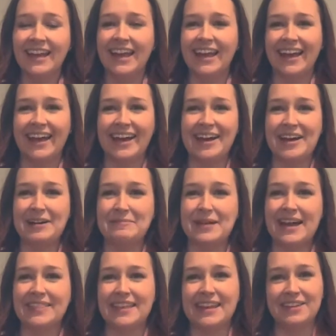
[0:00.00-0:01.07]

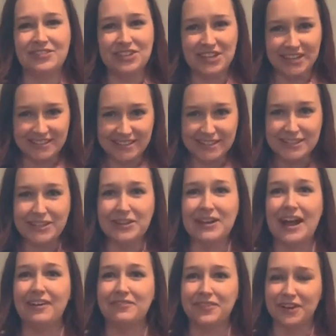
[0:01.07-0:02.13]
And then if she needs to slow
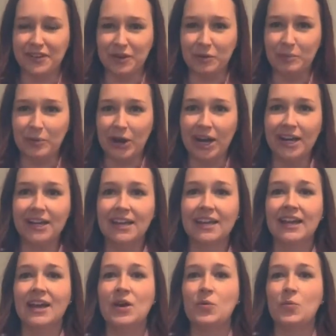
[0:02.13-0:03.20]
down for a little break.
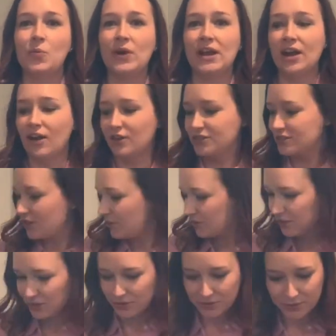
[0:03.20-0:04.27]
We also
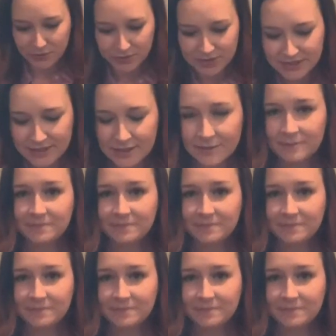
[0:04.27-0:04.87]
use